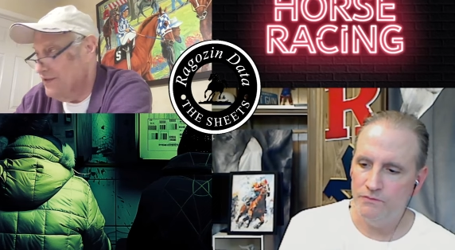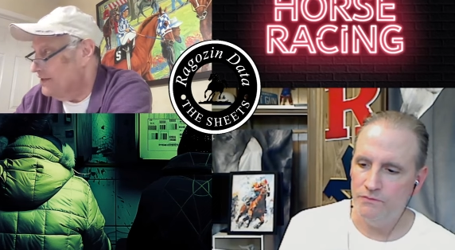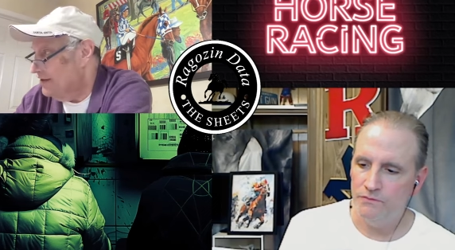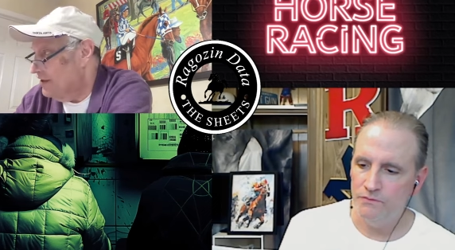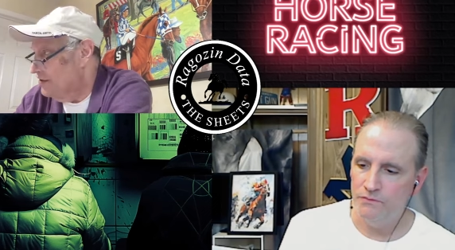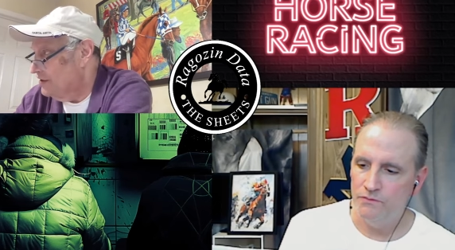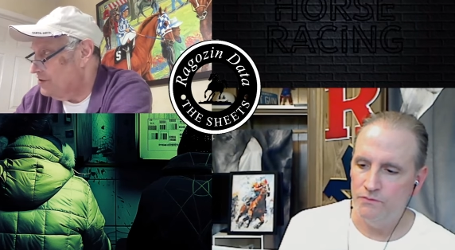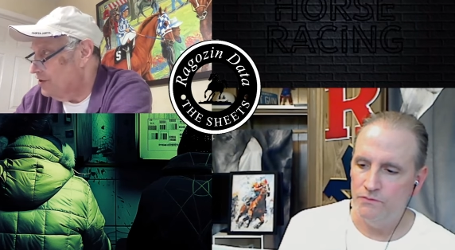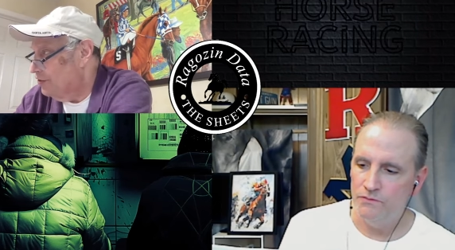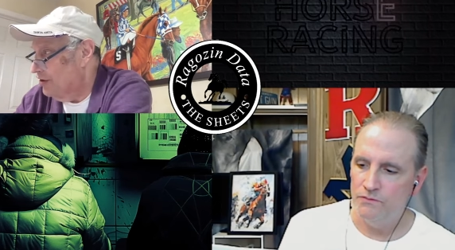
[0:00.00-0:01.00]
Speaker 1: I did it on this
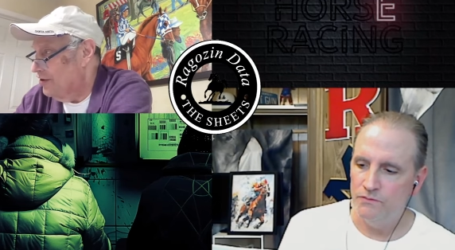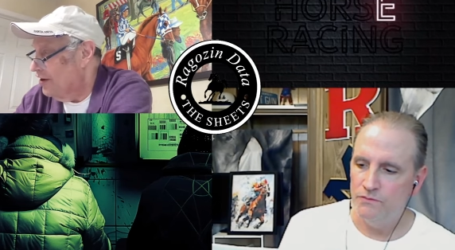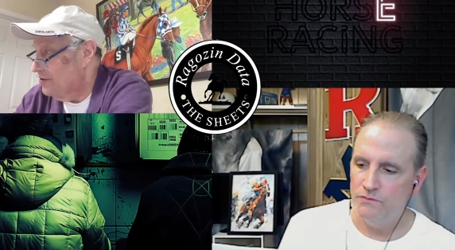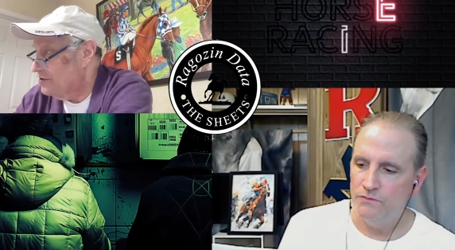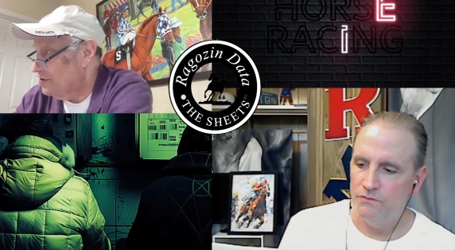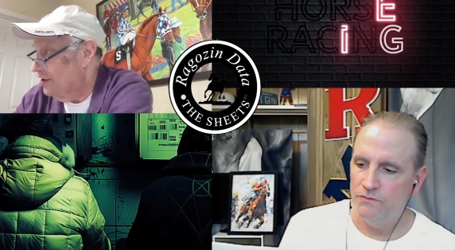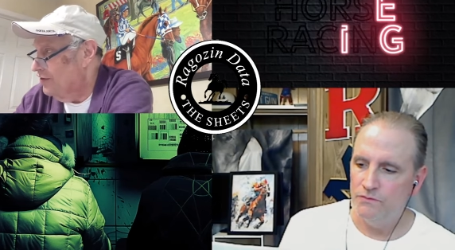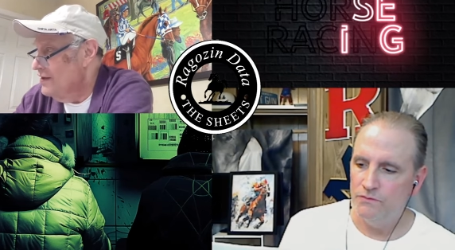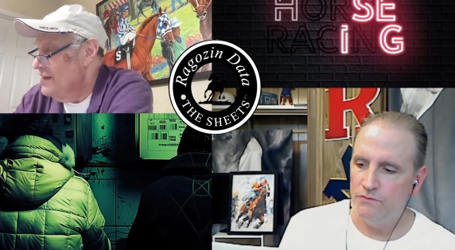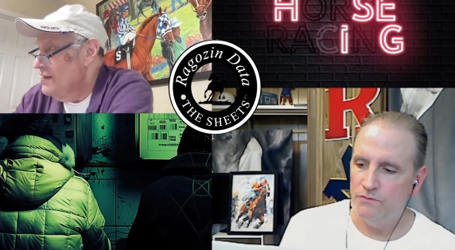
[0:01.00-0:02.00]
show or another
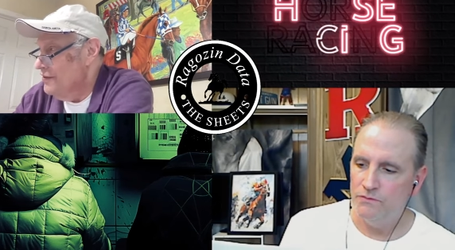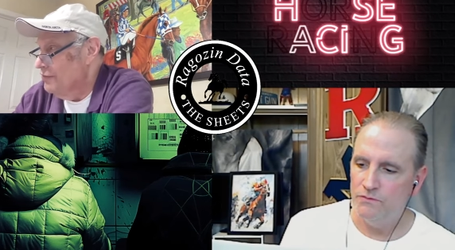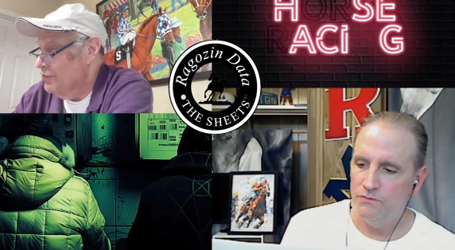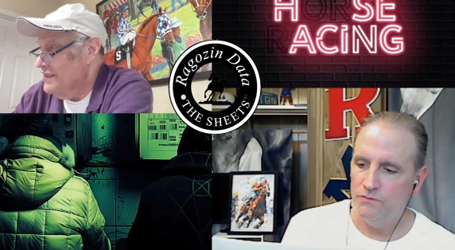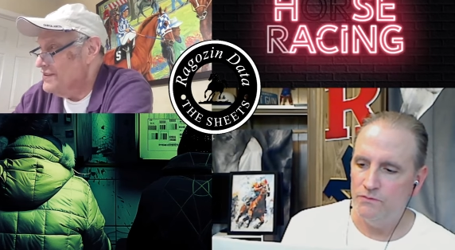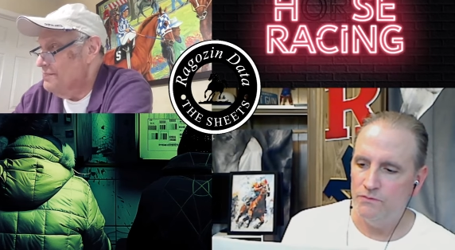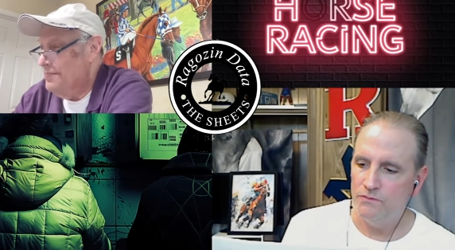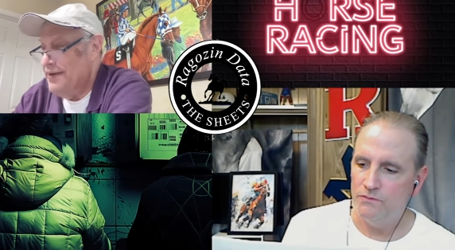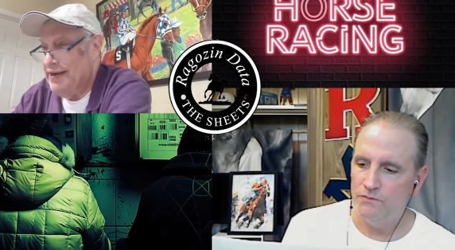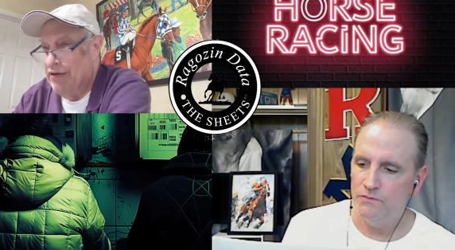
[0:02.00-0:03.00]
show. The reason
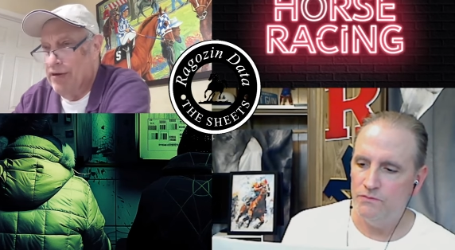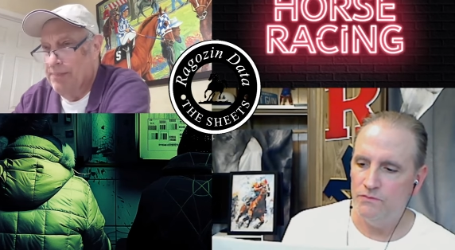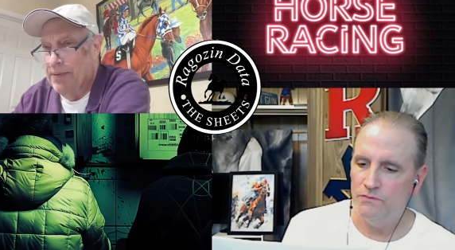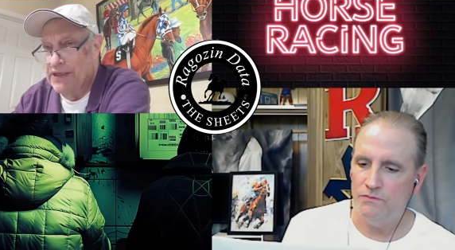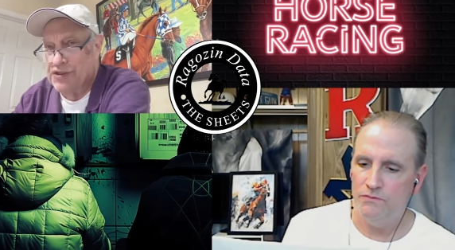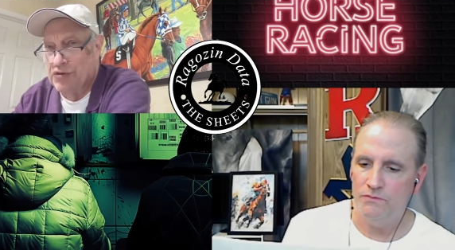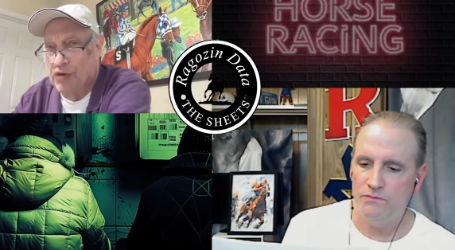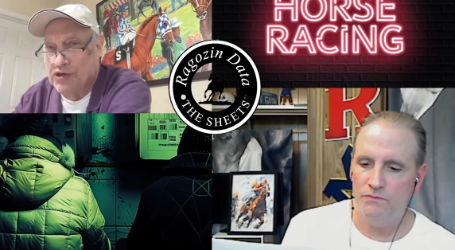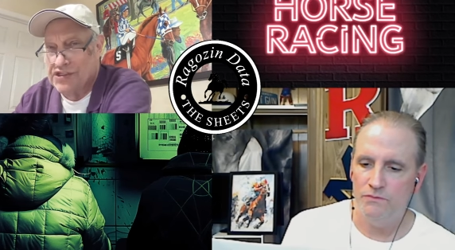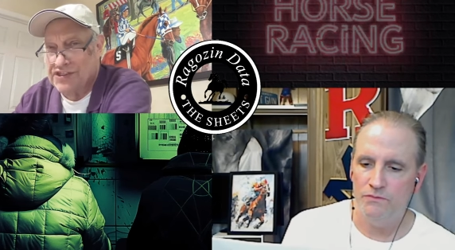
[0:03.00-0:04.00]
being, a bunch of
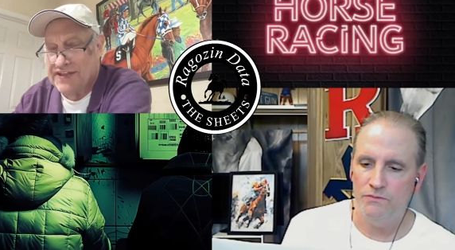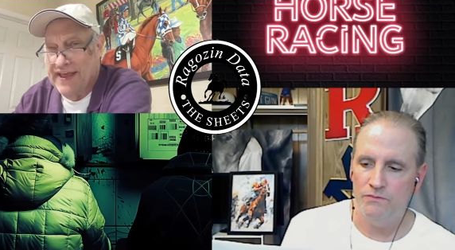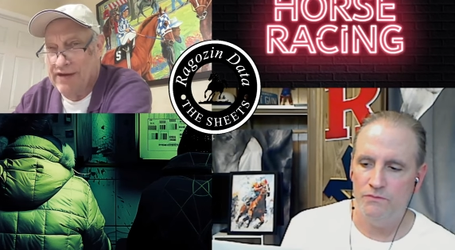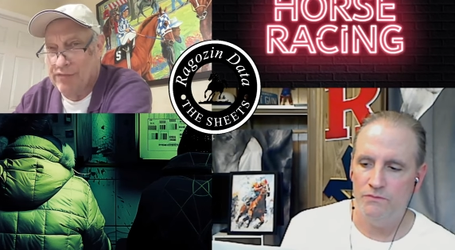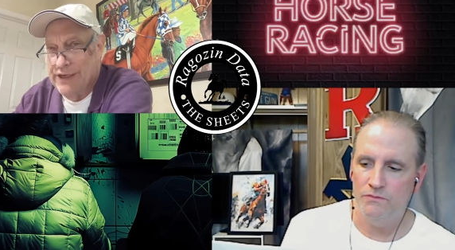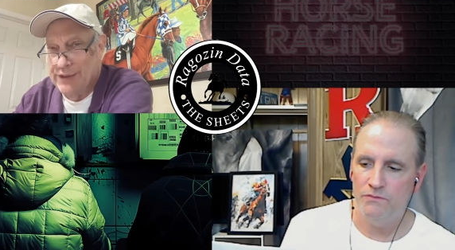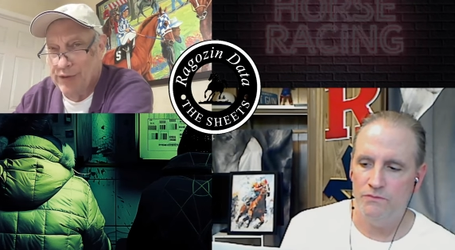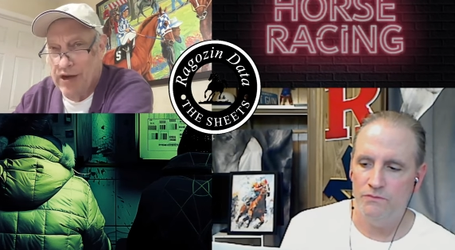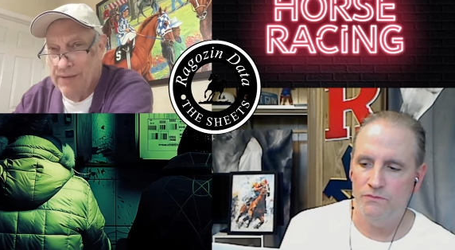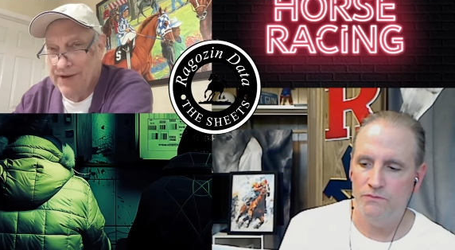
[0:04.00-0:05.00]
horses in that race
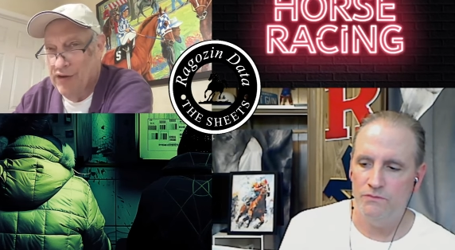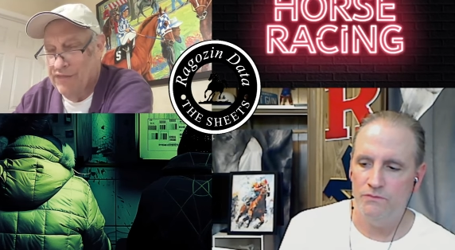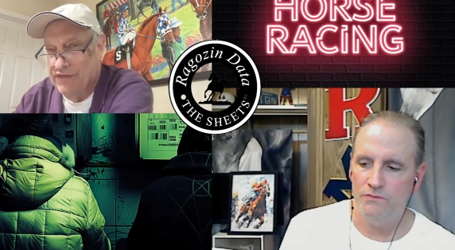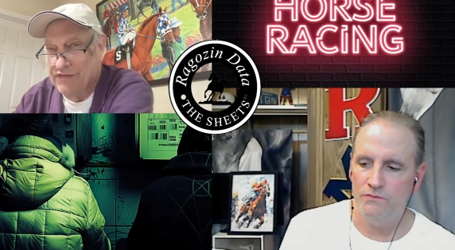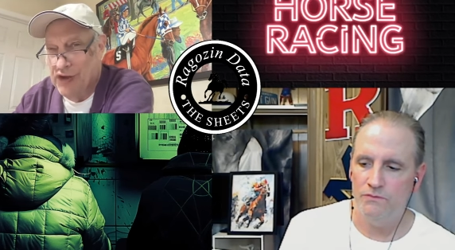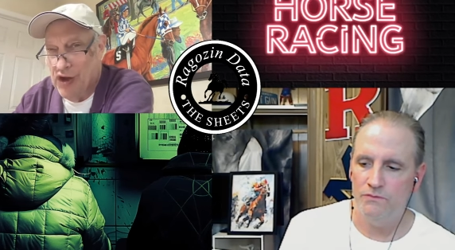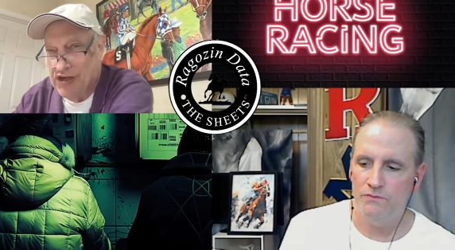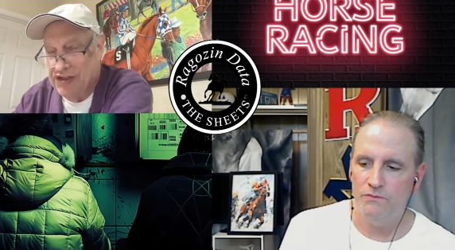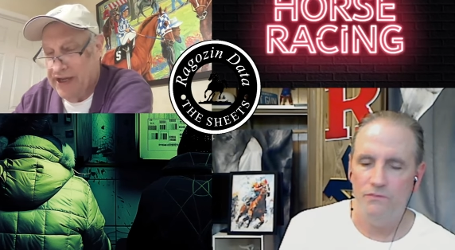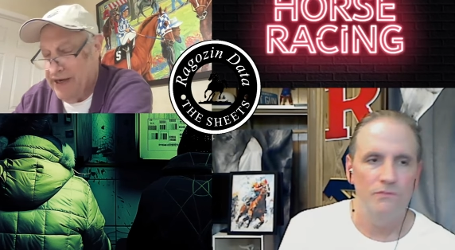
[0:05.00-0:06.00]
were coming off of
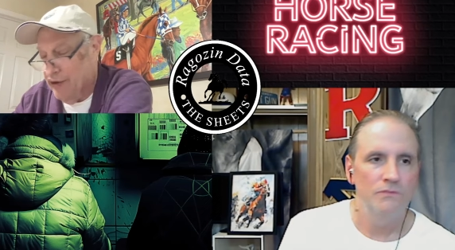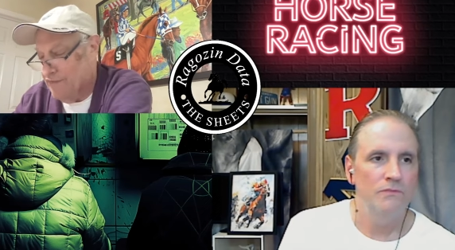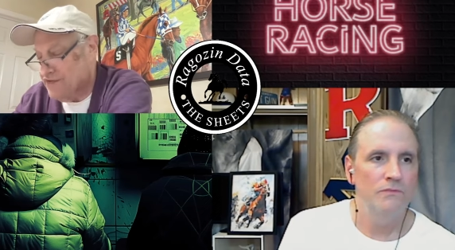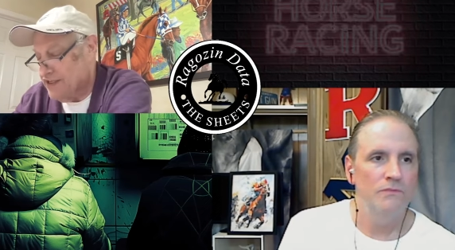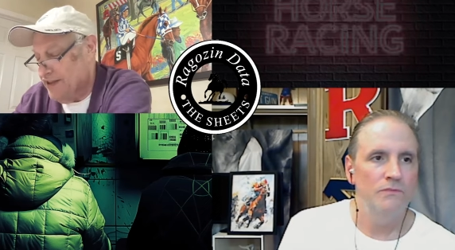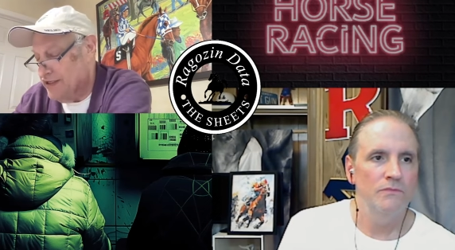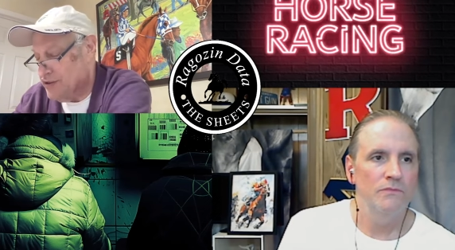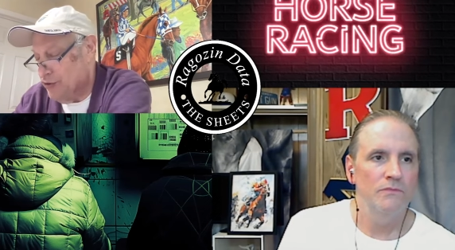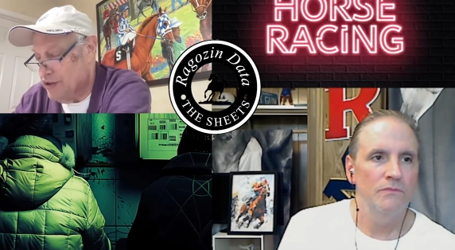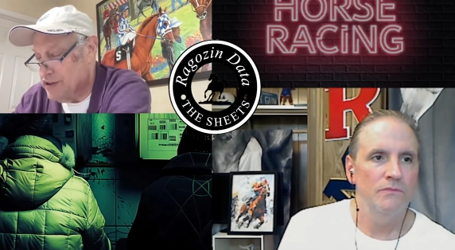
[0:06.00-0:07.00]
long layoffs, and
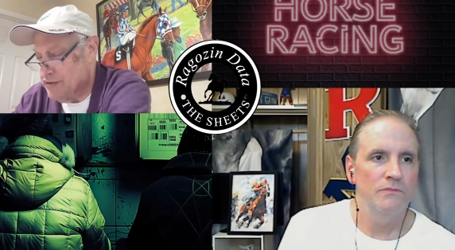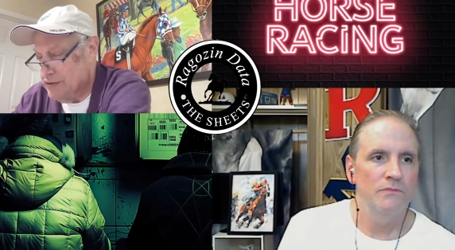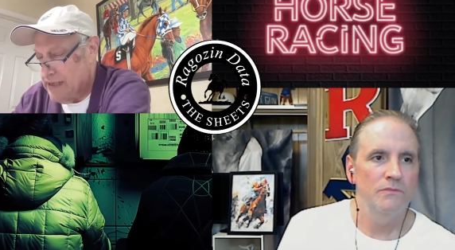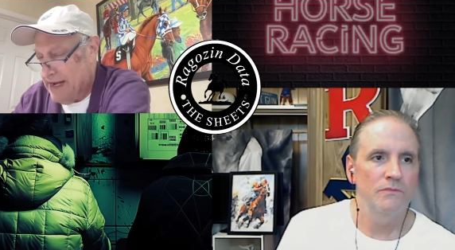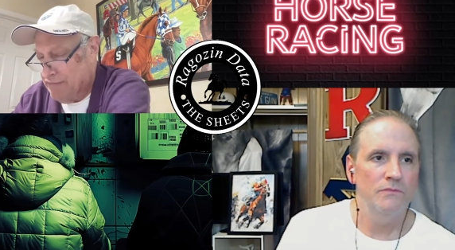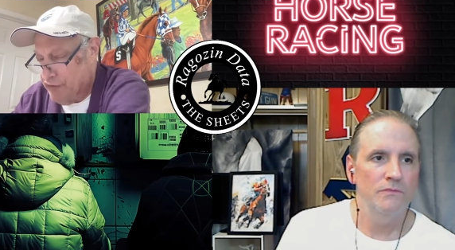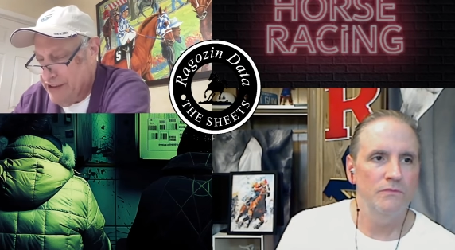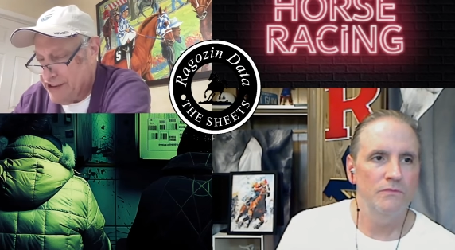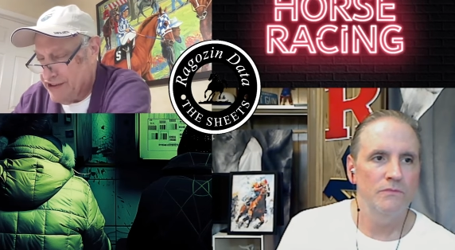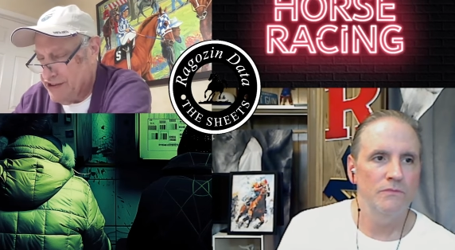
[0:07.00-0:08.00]
this horse had
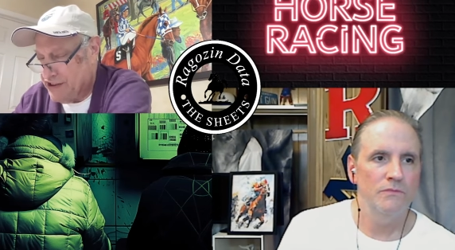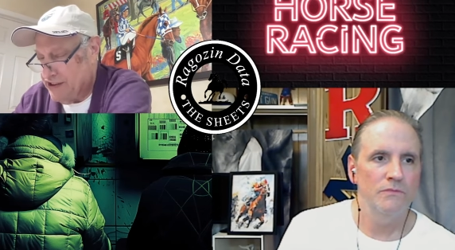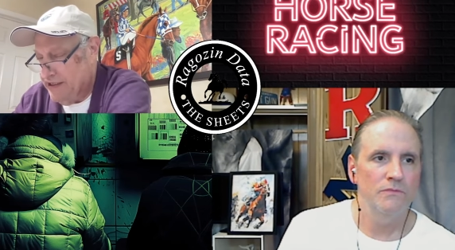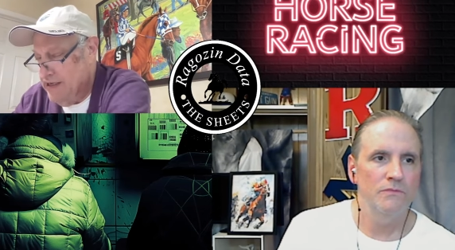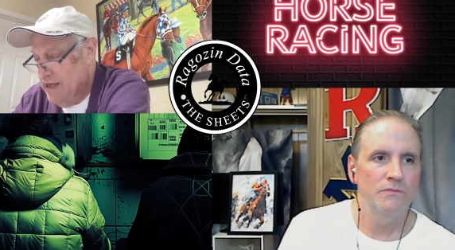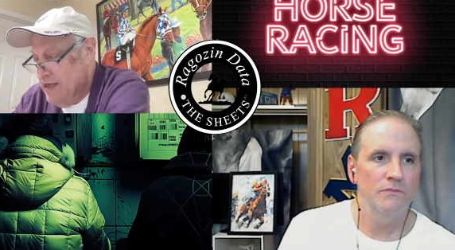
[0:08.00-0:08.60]
recency.